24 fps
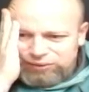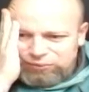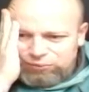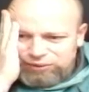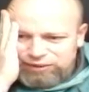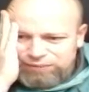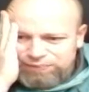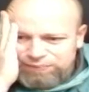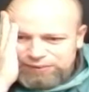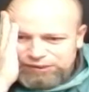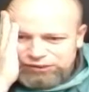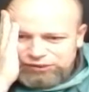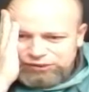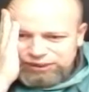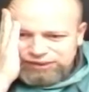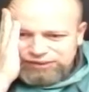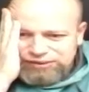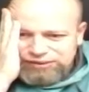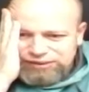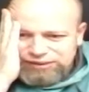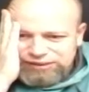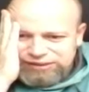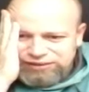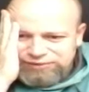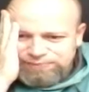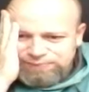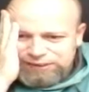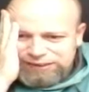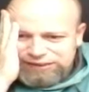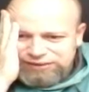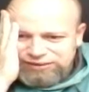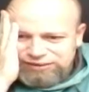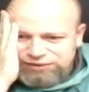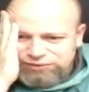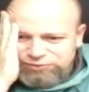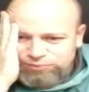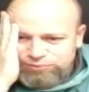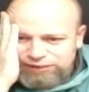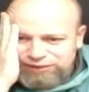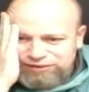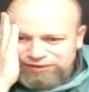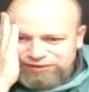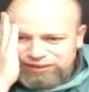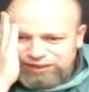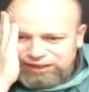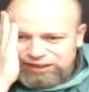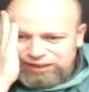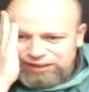We've been chasing this beer since we
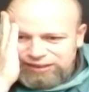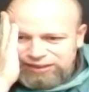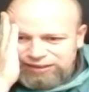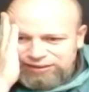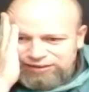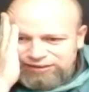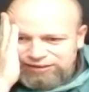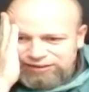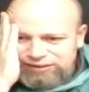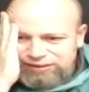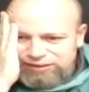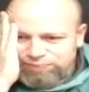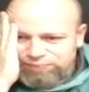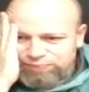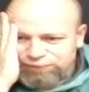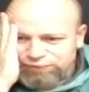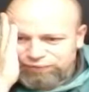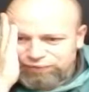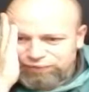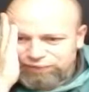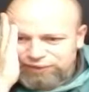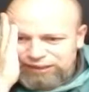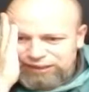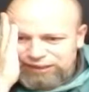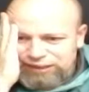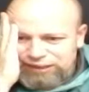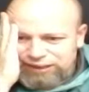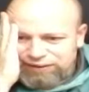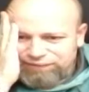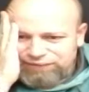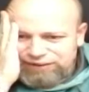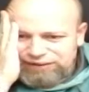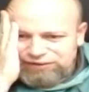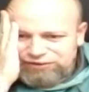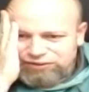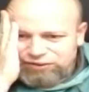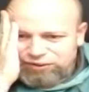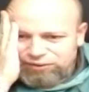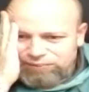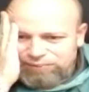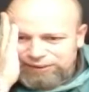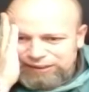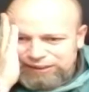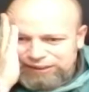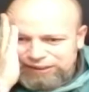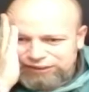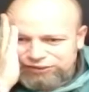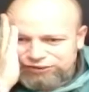started the brewery and loved this
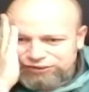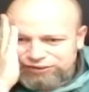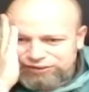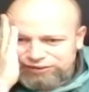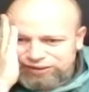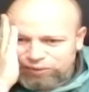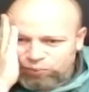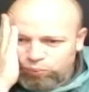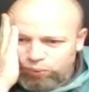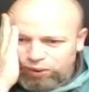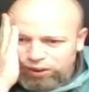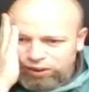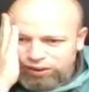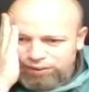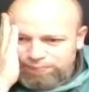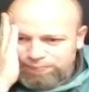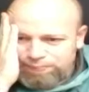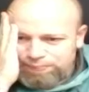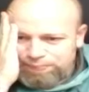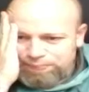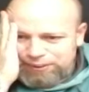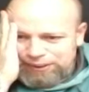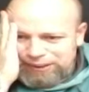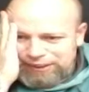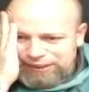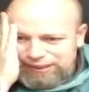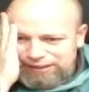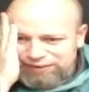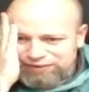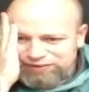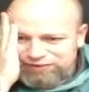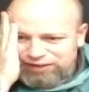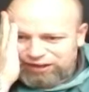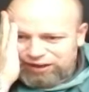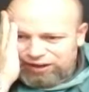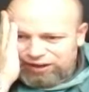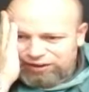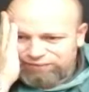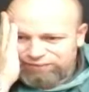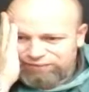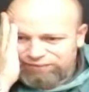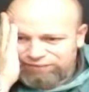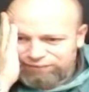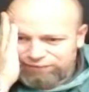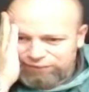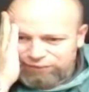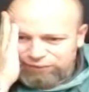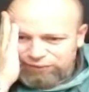combination. A wild beer, tart and
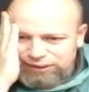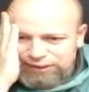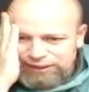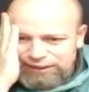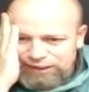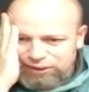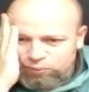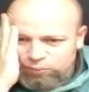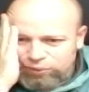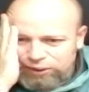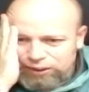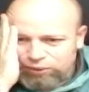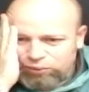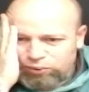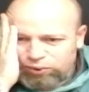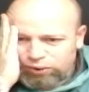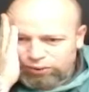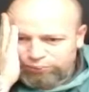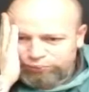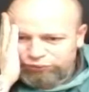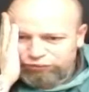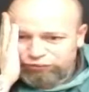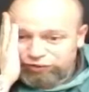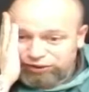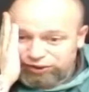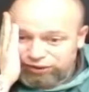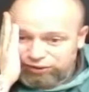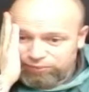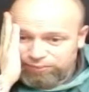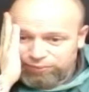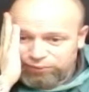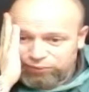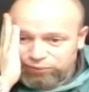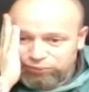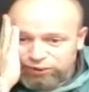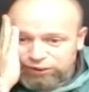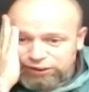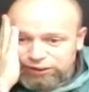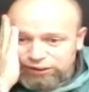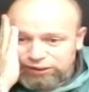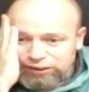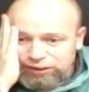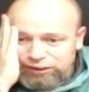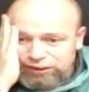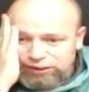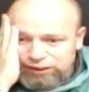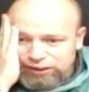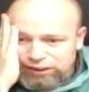fruity, yet well hopped, drinkable.
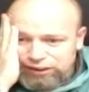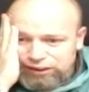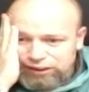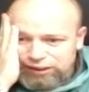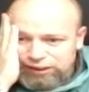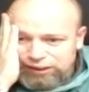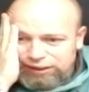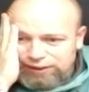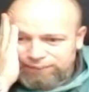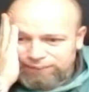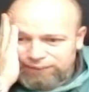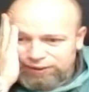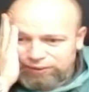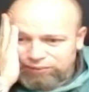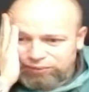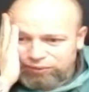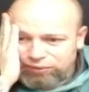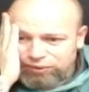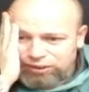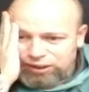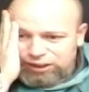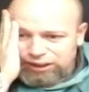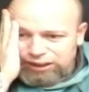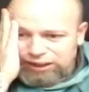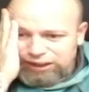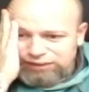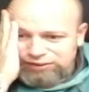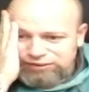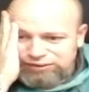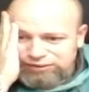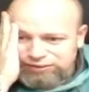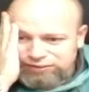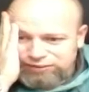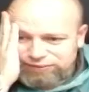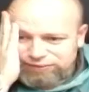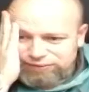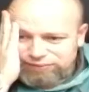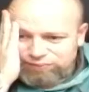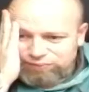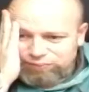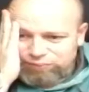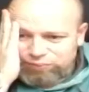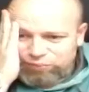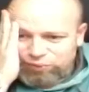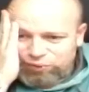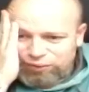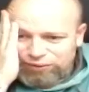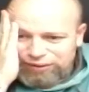I'm not going to go into
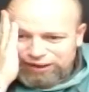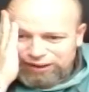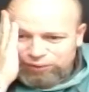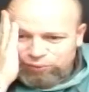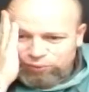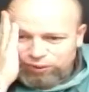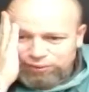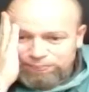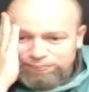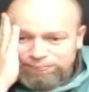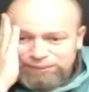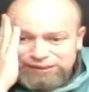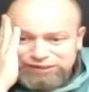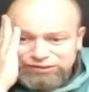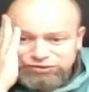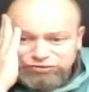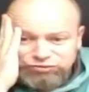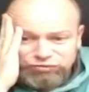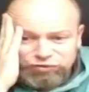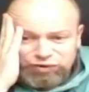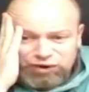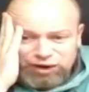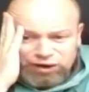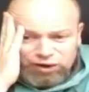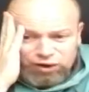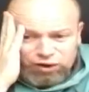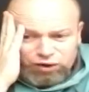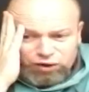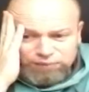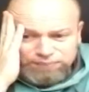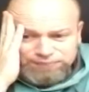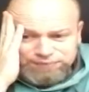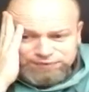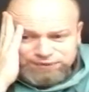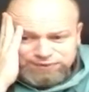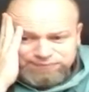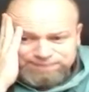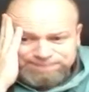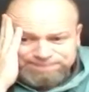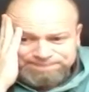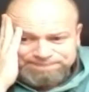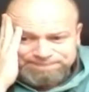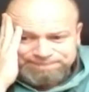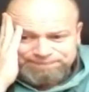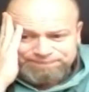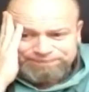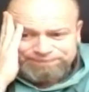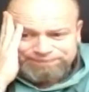what they want, but it's dry hopped.
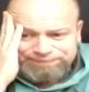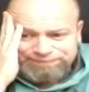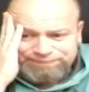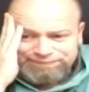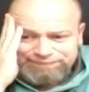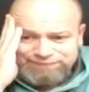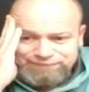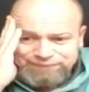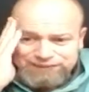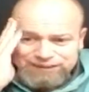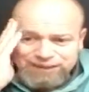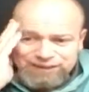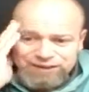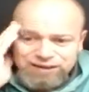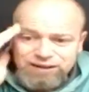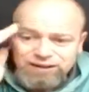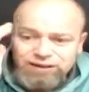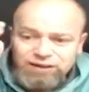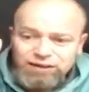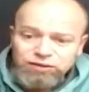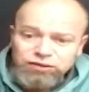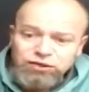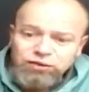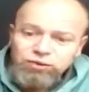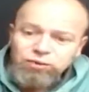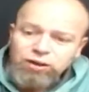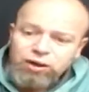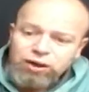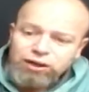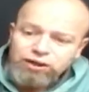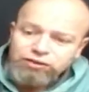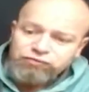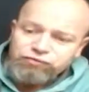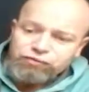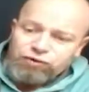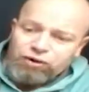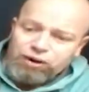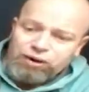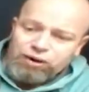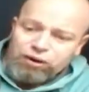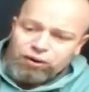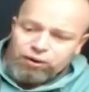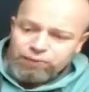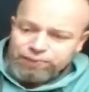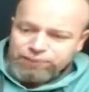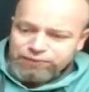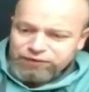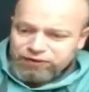And I do like dry
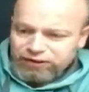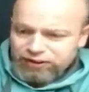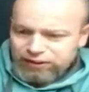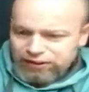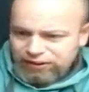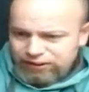hopped